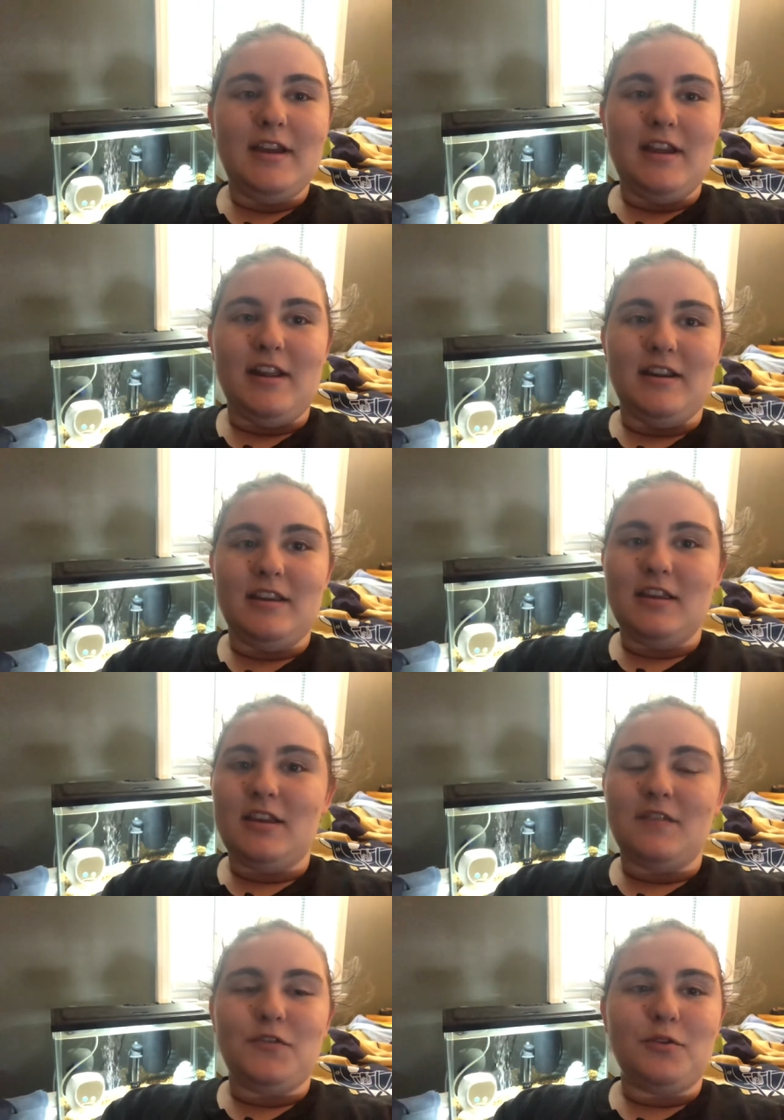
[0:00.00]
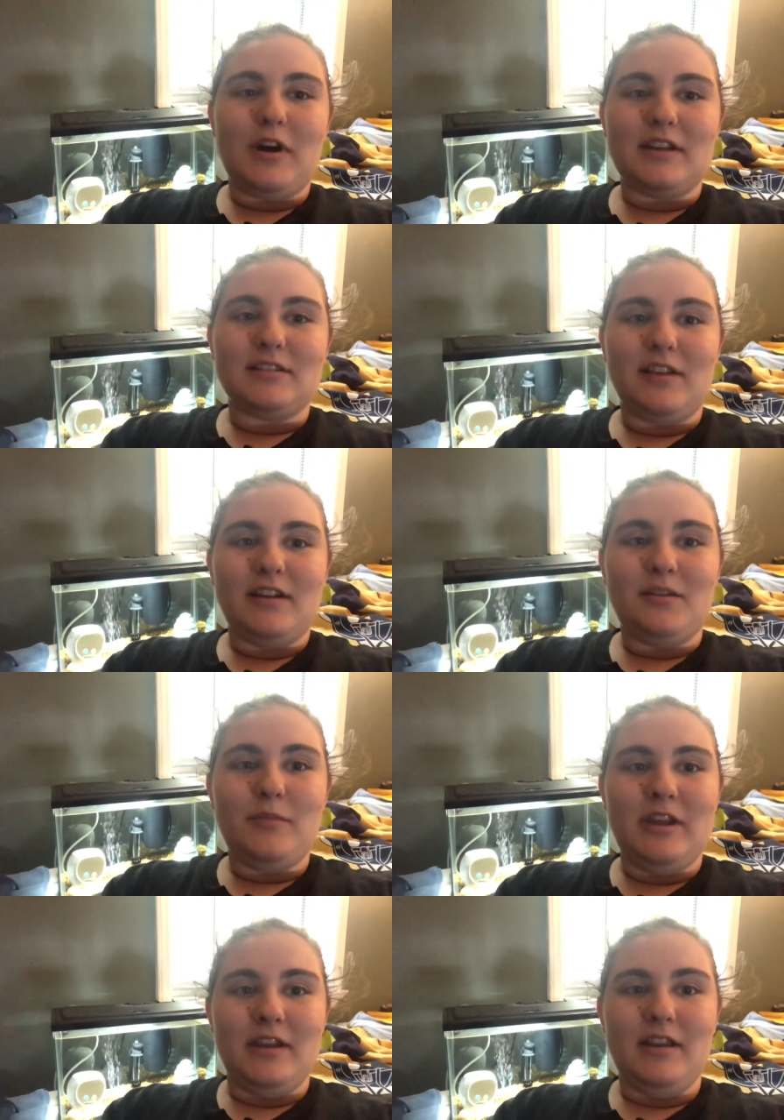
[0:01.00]
And if you guys let him
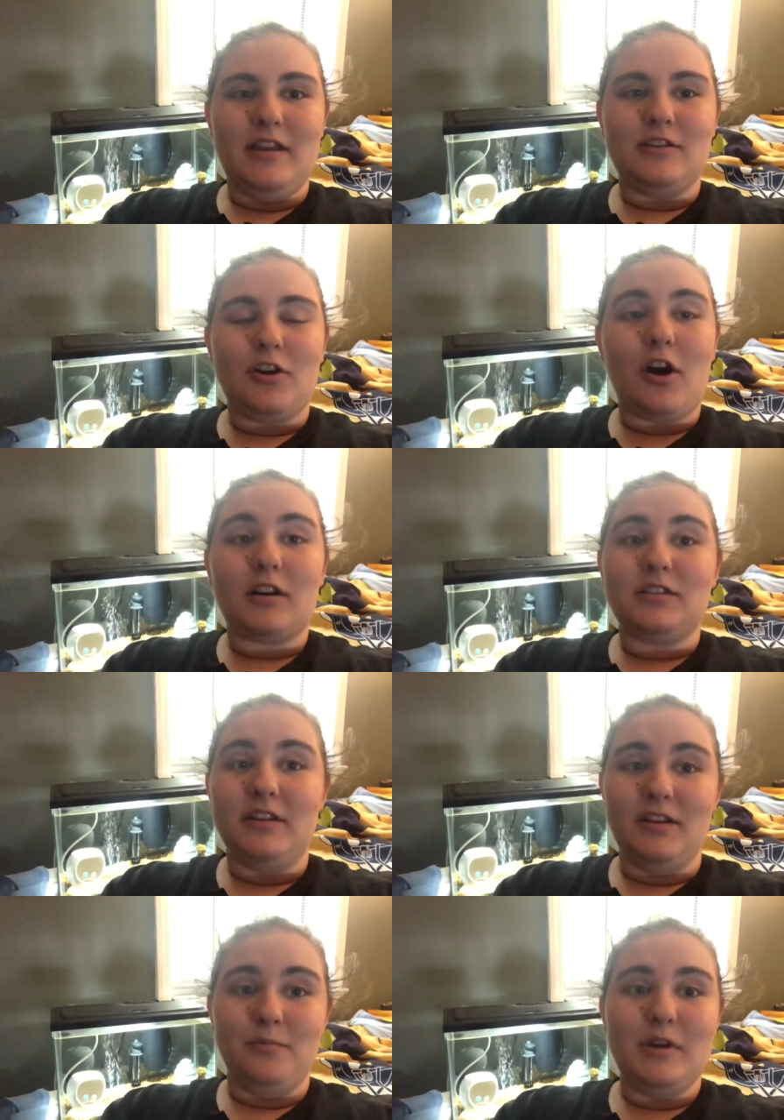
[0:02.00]
in and talk to him,